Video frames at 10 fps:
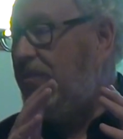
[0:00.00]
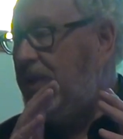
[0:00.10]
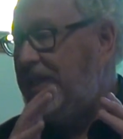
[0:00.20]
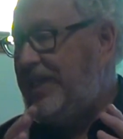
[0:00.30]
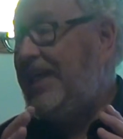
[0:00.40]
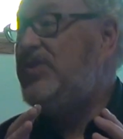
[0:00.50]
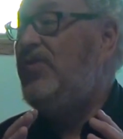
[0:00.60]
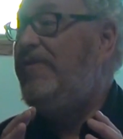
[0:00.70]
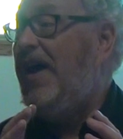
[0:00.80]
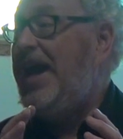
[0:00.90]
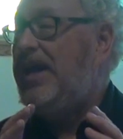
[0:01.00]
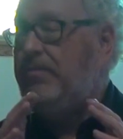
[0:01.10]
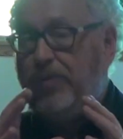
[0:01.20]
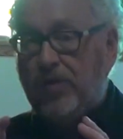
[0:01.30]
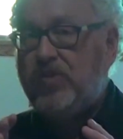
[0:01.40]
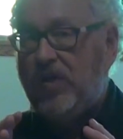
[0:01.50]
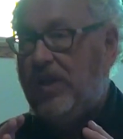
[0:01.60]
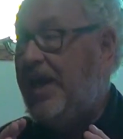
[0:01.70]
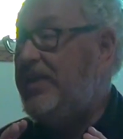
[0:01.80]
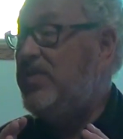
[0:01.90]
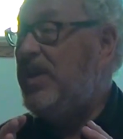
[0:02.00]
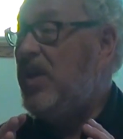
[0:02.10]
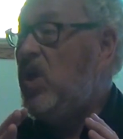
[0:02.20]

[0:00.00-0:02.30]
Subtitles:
intensify it and personalize it.